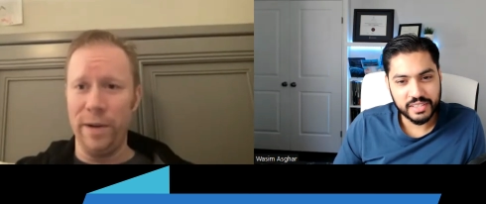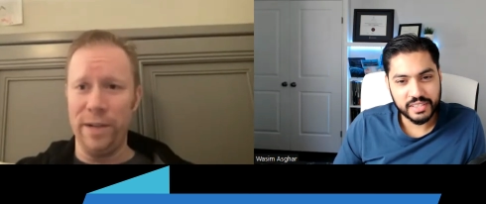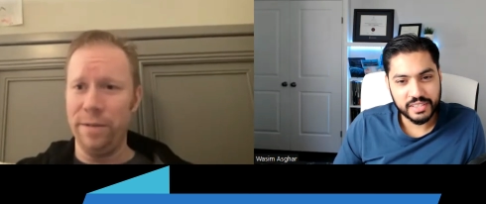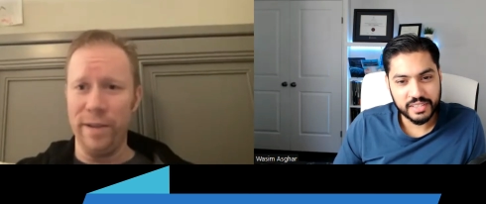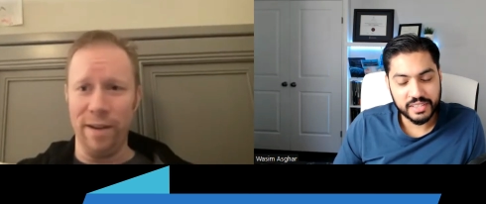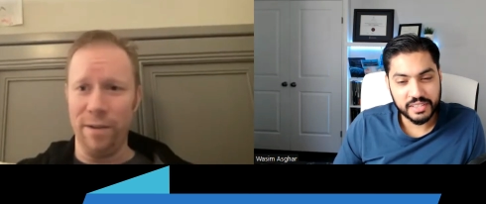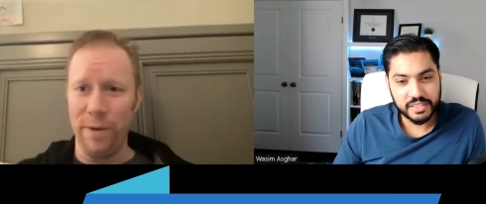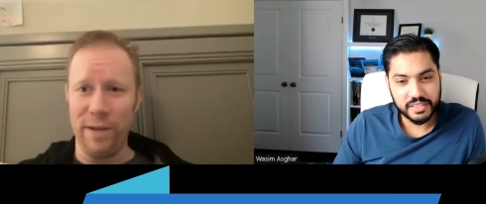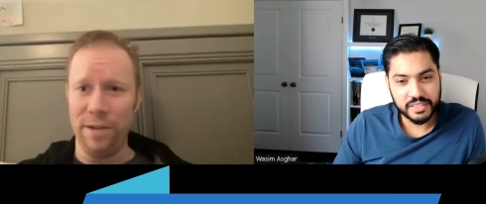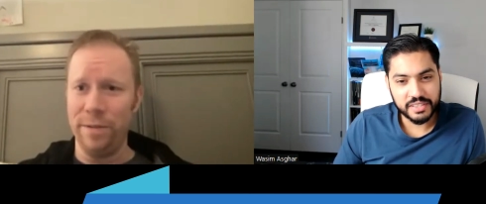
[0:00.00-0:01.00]
Speaker 1: we do that.
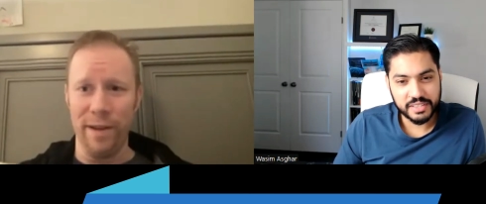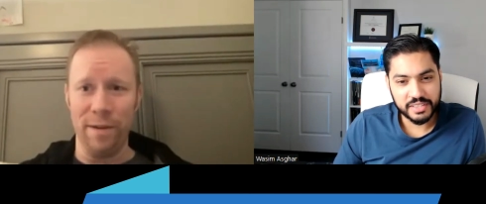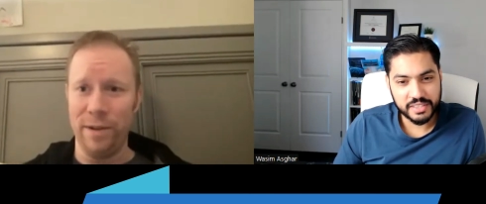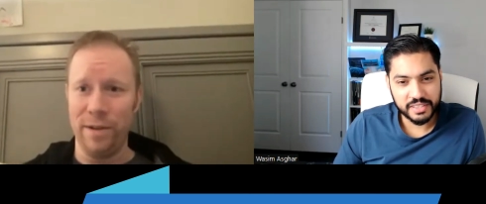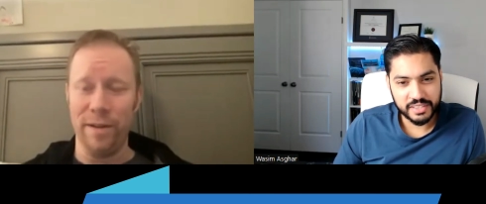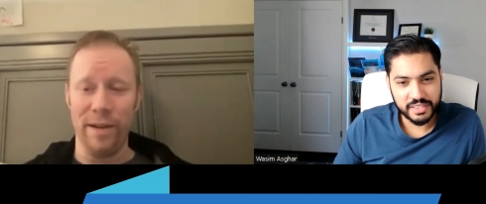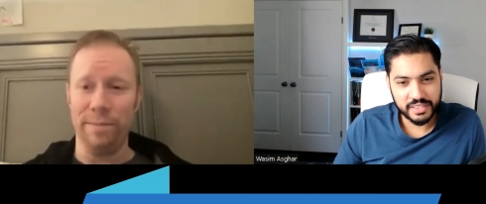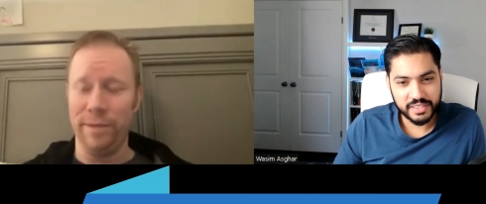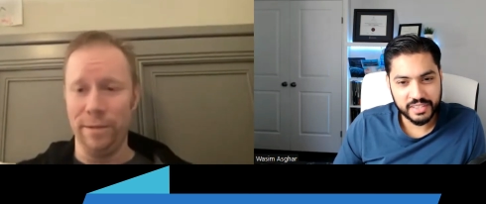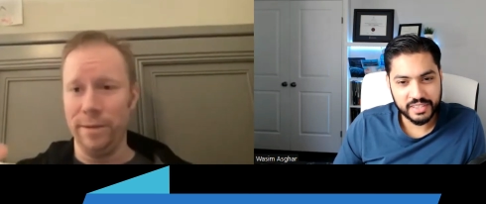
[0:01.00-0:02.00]
We do that. We do
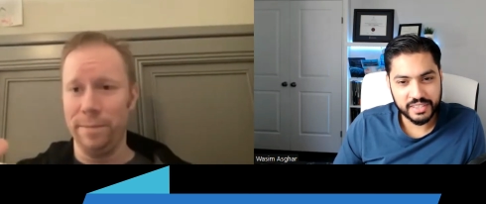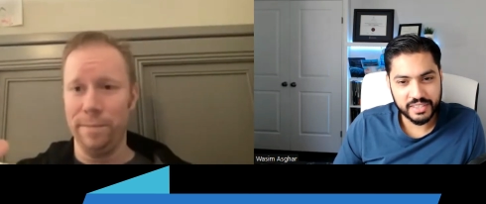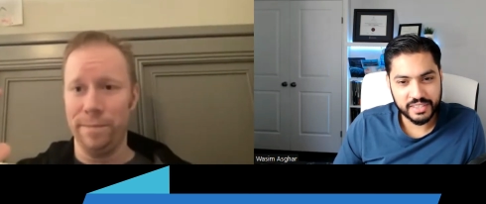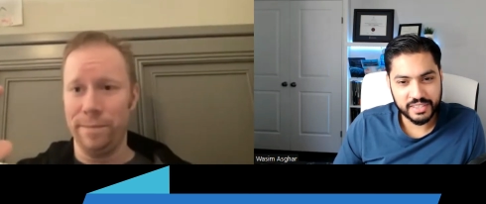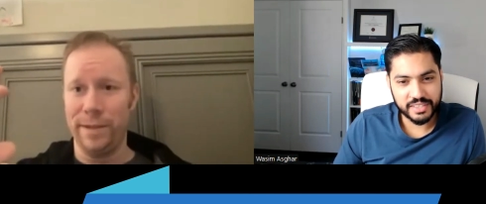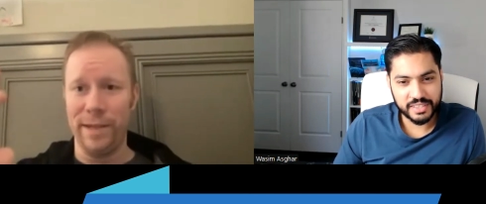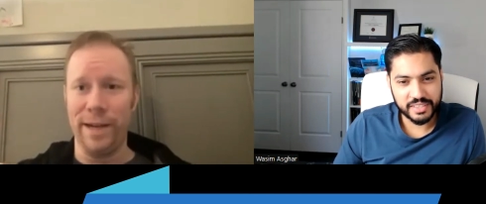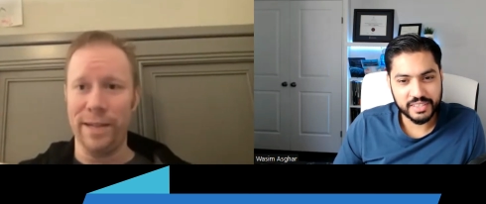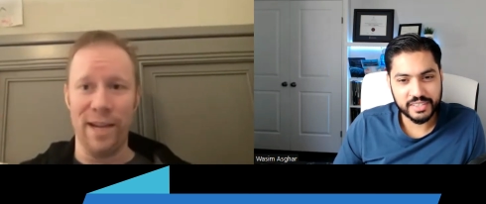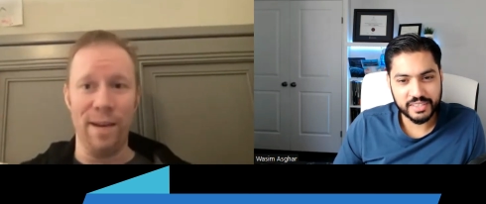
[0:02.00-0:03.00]
that. you know, we
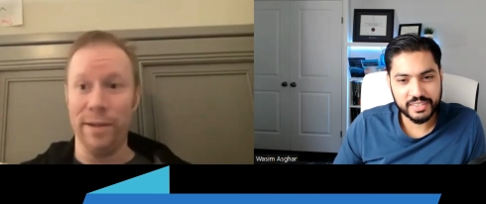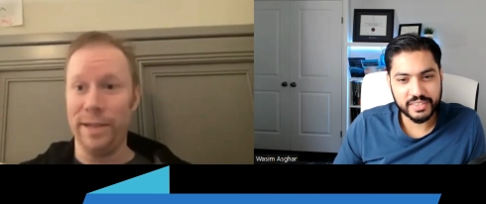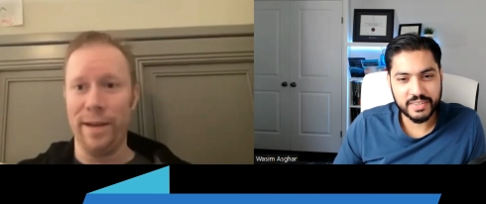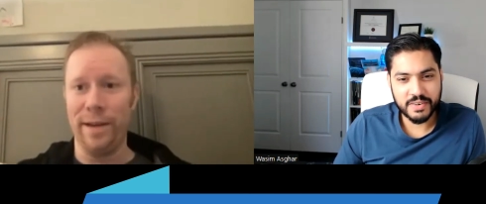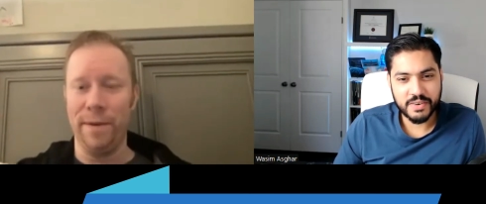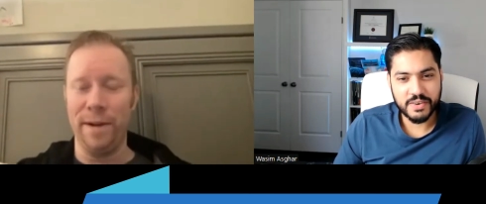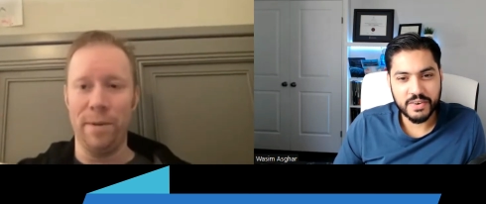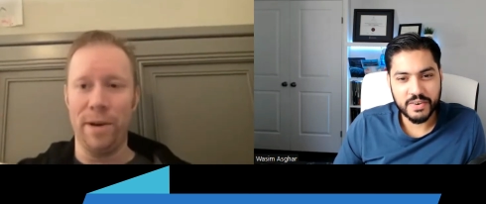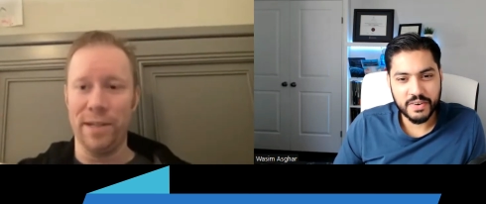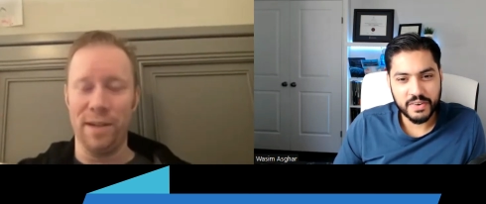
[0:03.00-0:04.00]
size cables. I my
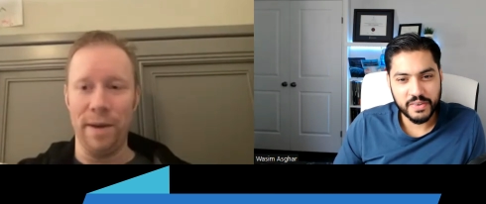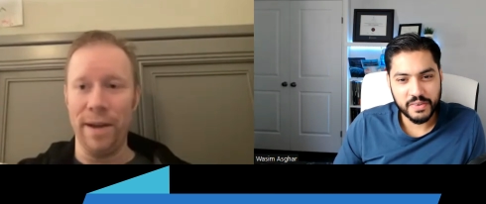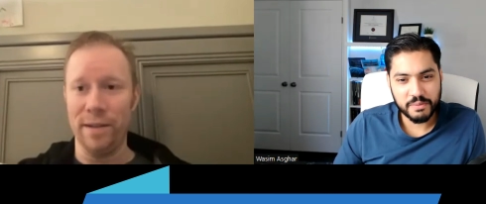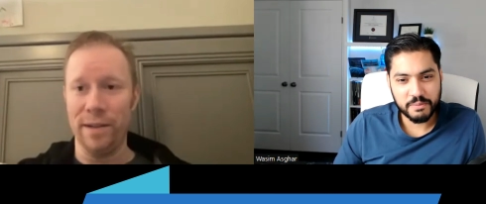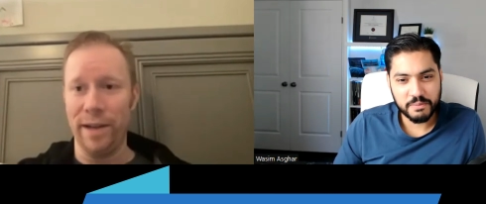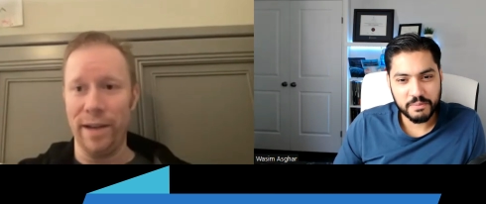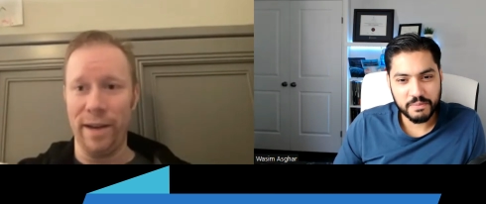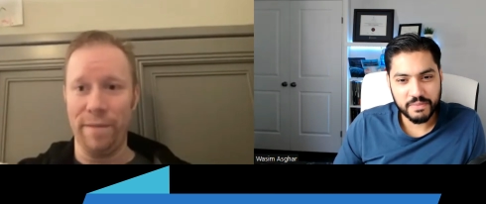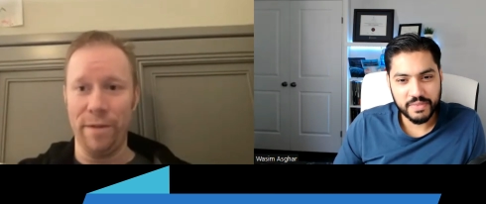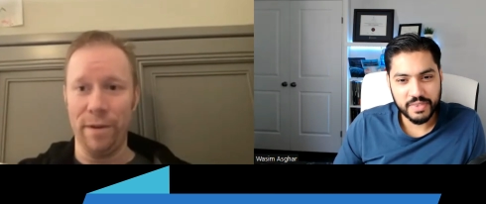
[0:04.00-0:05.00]
boss demands that
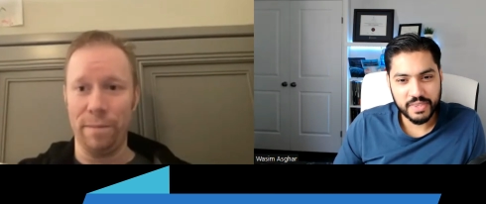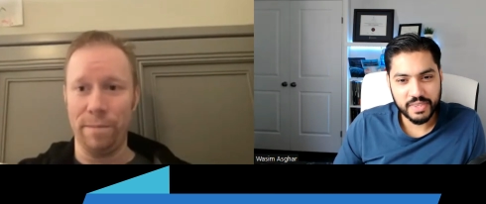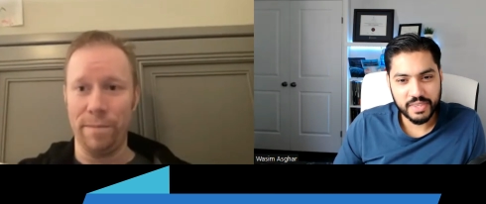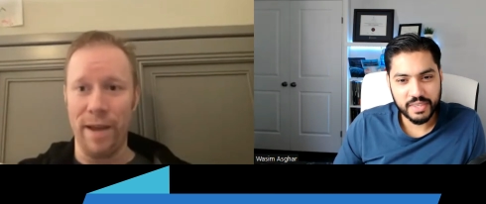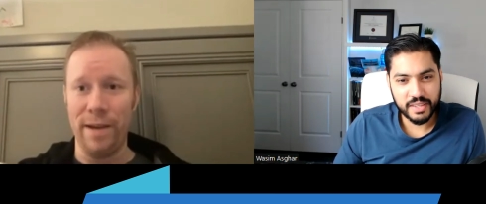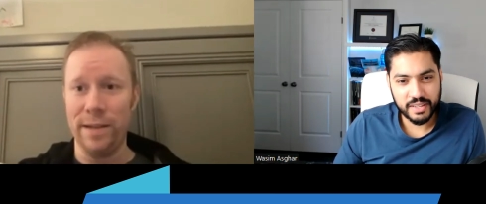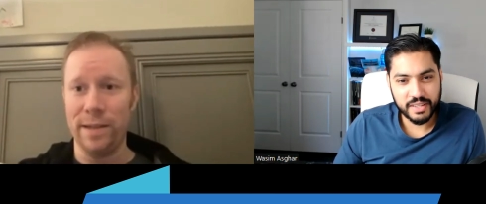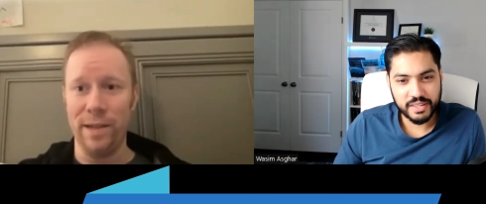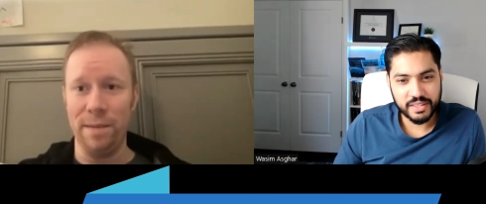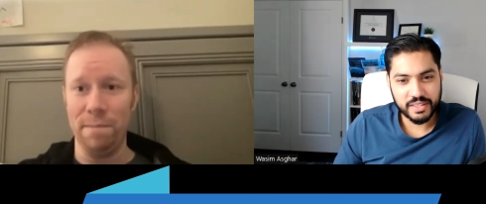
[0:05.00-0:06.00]
I have the
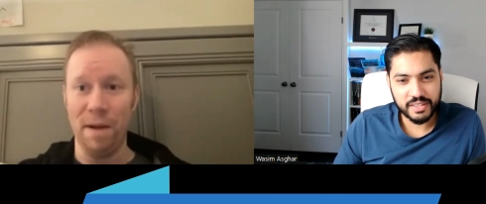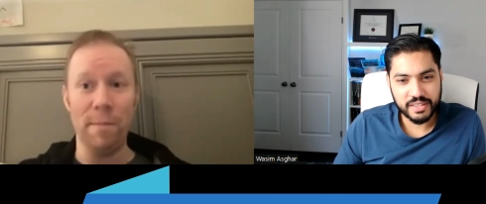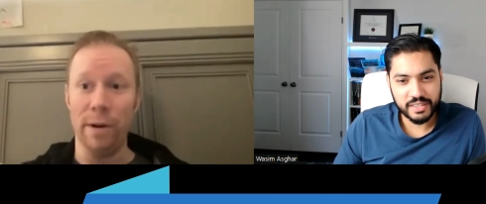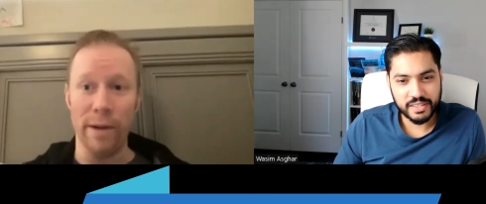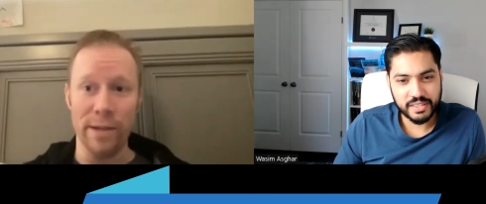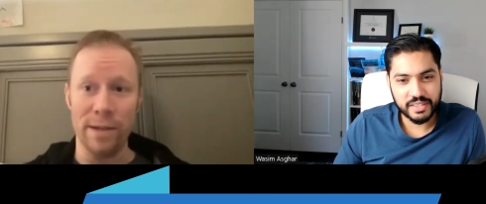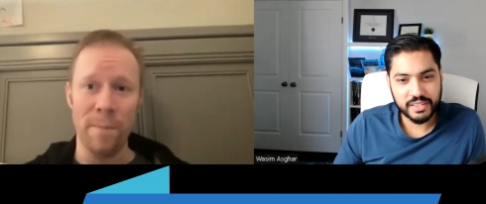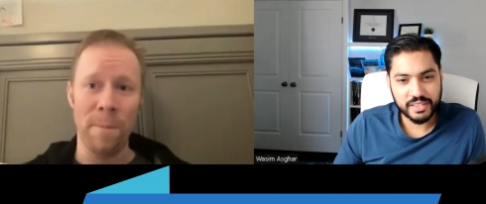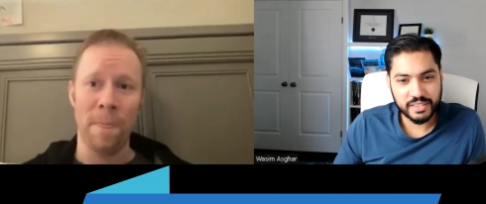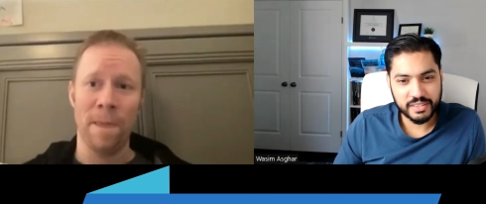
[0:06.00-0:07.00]
NEC memorized,
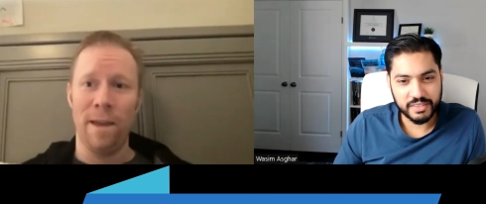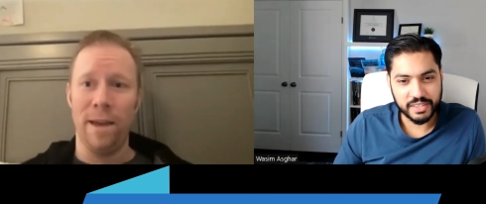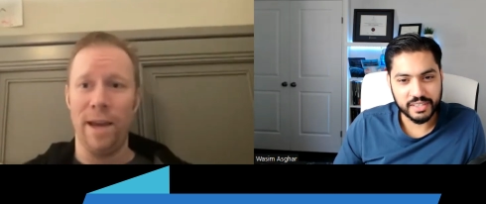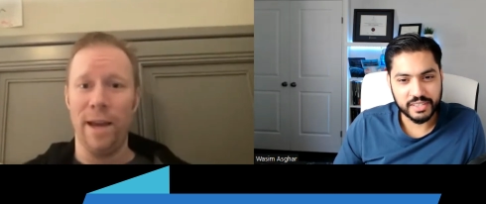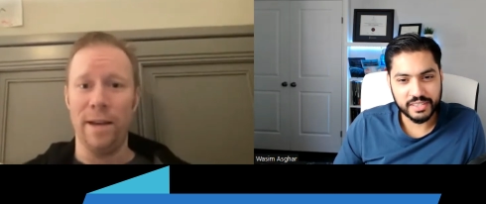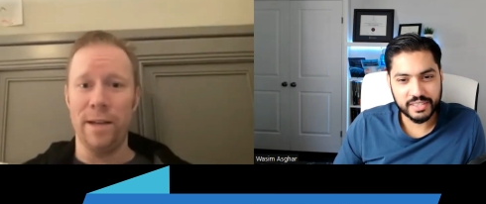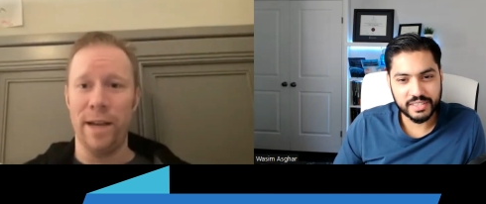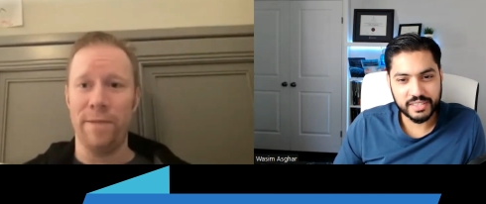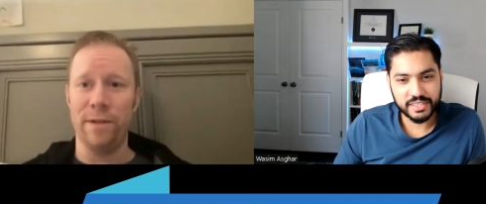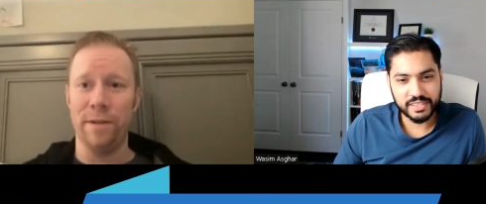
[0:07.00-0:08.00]
right. and
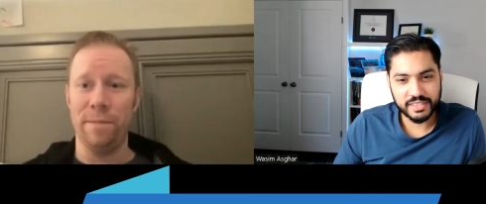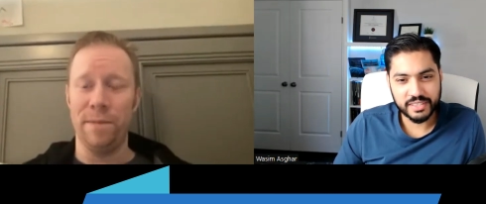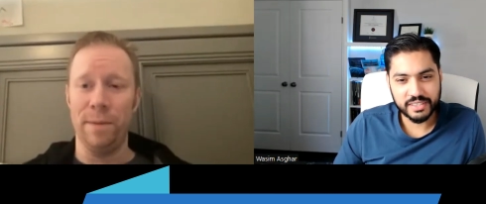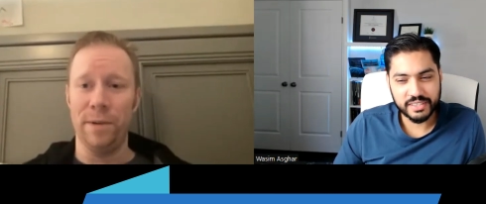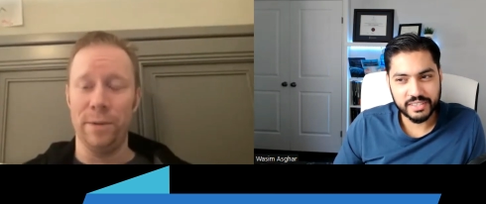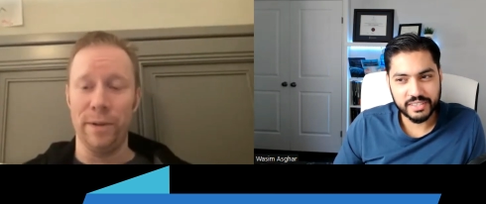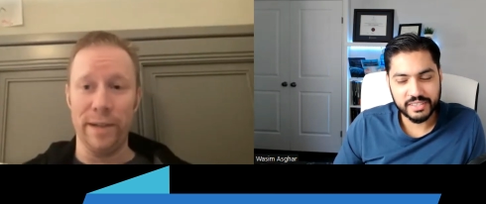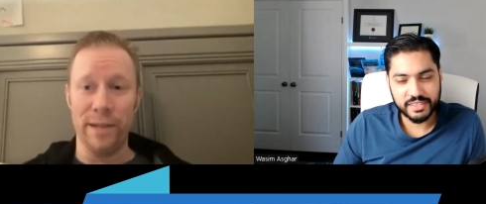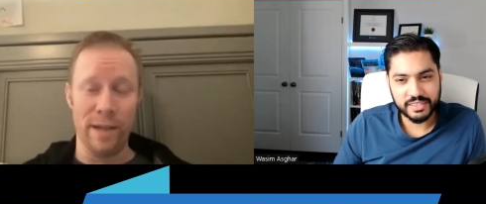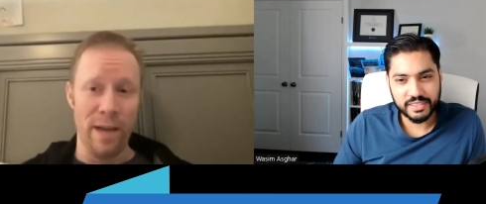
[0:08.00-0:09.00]
I have to be able to at
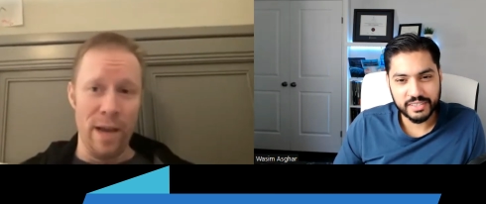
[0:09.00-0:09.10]
least